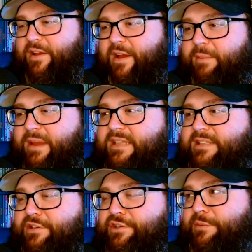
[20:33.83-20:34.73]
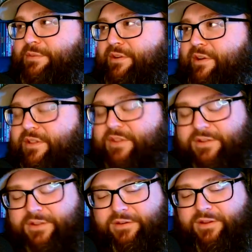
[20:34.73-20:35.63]
I mean, because the ships are all,
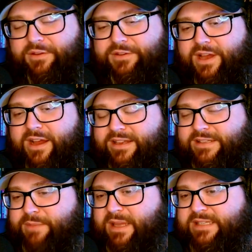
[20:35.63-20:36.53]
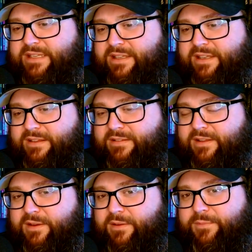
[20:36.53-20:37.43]
their little dock is basically like
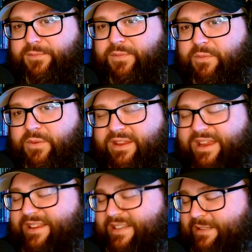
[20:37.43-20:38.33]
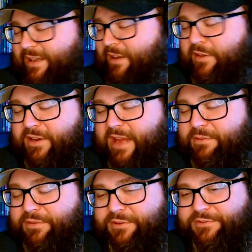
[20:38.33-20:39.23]
another Game
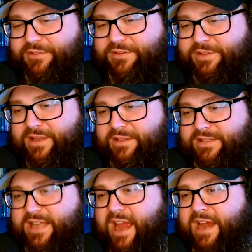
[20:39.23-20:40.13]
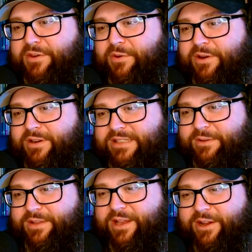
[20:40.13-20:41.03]
of Thrones reference, the Sky Door. Is that
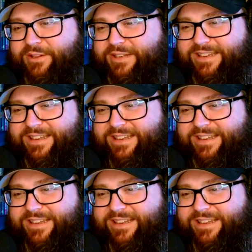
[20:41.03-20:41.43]
what they called it?